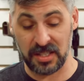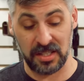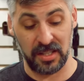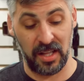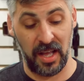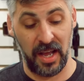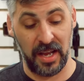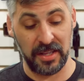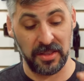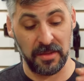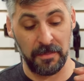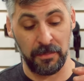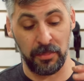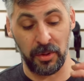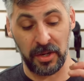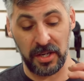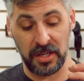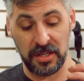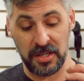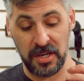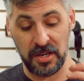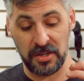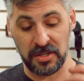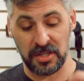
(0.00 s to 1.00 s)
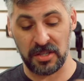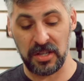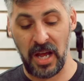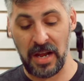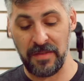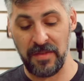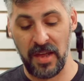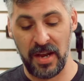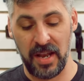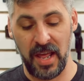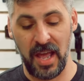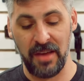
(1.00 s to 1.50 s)
slide, the Brigadier
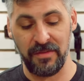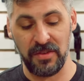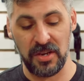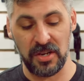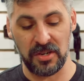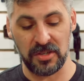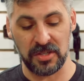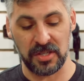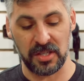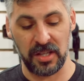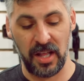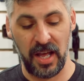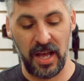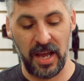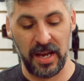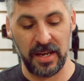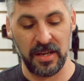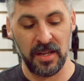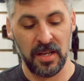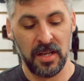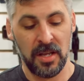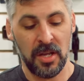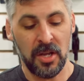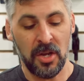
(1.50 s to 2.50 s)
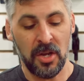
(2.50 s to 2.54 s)
slide, that heavier slide,